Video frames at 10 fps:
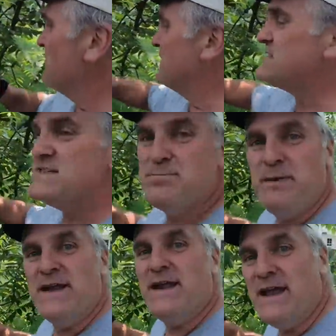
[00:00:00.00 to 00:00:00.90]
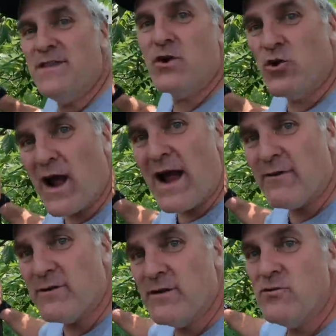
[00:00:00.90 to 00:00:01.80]
This has been in the
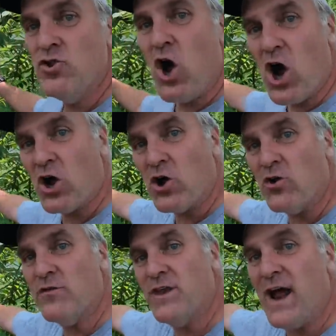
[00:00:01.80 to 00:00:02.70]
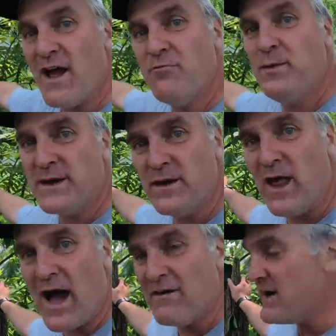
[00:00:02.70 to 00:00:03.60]
ground longer than I've been alive.